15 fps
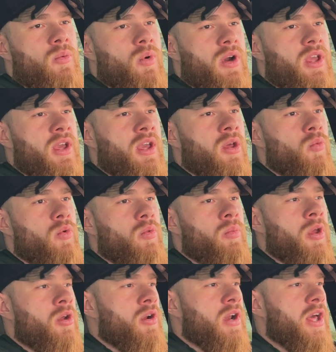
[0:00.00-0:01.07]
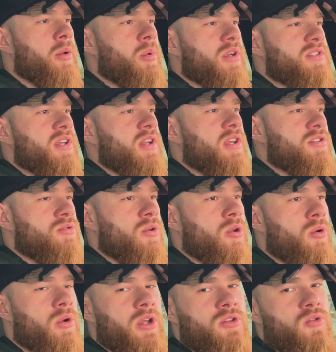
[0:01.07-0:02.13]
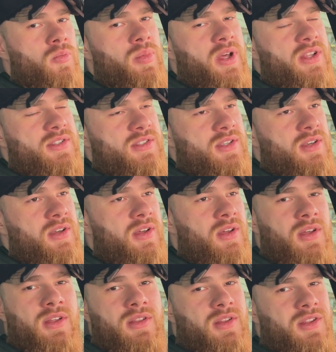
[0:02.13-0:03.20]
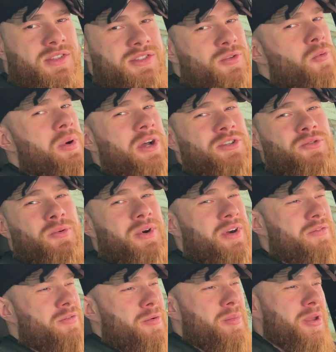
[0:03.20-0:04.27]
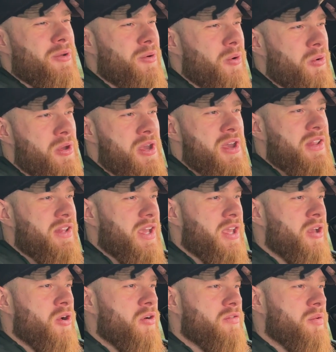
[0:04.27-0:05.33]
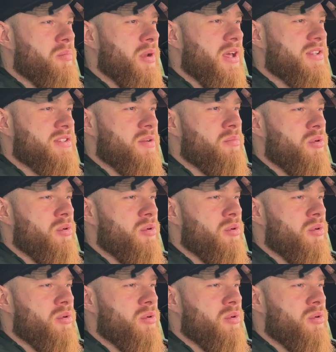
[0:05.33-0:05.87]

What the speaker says: working in with me on a leg press, and he's doing only 2 plates. That's too much work for me, taking off the plates and